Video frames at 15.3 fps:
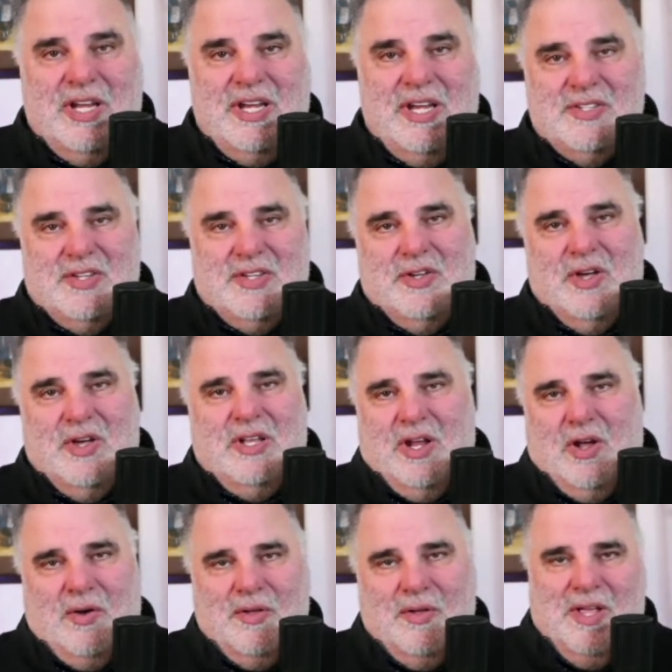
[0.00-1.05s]
He's as good,
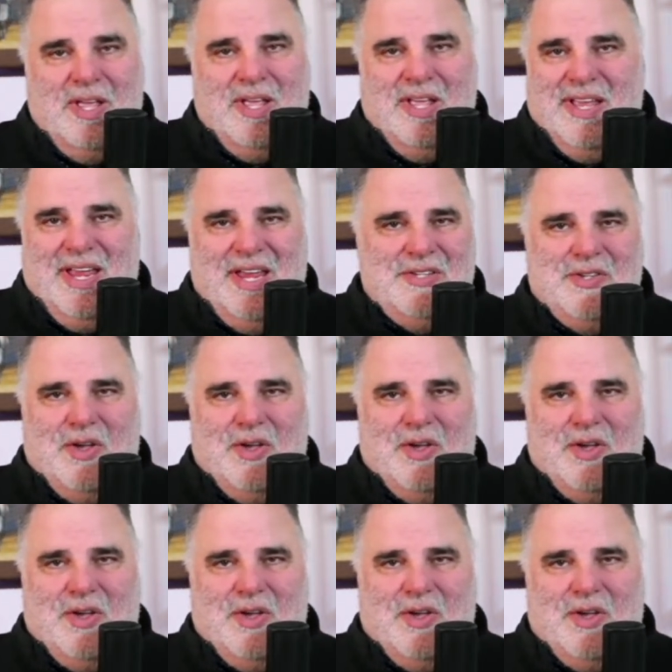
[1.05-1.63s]
he's